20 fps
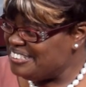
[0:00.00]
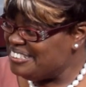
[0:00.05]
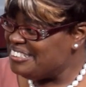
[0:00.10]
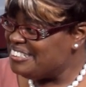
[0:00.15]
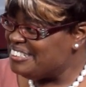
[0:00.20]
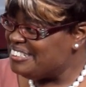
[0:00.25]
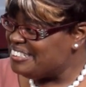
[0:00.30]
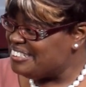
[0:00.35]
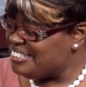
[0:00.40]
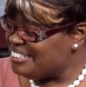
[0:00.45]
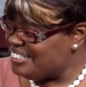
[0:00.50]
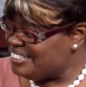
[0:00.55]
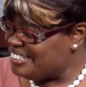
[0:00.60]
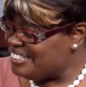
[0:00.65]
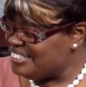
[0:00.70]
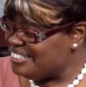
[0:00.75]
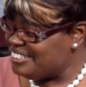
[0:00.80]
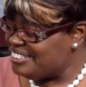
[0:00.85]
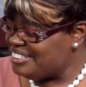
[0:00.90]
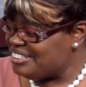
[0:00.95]

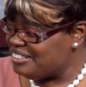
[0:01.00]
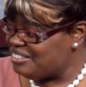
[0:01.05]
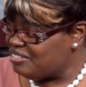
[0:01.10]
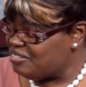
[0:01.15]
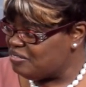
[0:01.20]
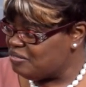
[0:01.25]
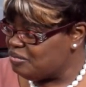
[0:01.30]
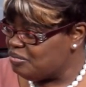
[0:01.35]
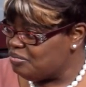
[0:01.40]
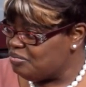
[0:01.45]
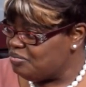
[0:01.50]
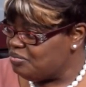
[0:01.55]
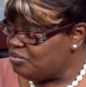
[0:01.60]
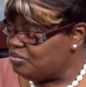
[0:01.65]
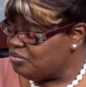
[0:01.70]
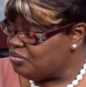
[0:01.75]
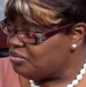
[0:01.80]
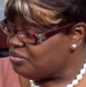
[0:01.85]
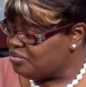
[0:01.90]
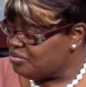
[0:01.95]

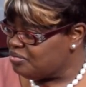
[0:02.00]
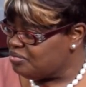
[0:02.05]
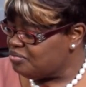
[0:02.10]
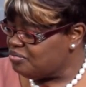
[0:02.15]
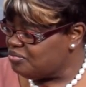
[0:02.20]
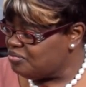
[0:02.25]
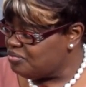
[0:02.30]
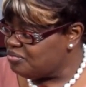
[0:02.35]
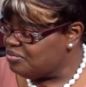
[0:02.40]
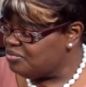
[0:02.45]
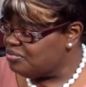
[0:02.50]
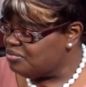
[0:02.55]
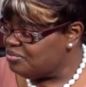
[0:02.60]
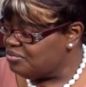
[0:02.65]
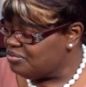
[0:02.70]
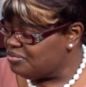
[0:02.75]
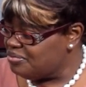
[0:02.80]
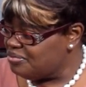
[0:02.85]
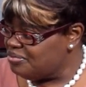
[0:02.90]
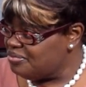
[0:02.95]

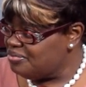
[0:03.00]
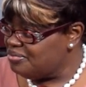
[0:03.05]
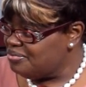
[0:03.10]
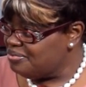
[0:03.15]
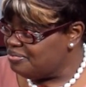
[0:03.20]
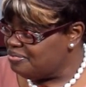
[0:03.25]
(not speaking)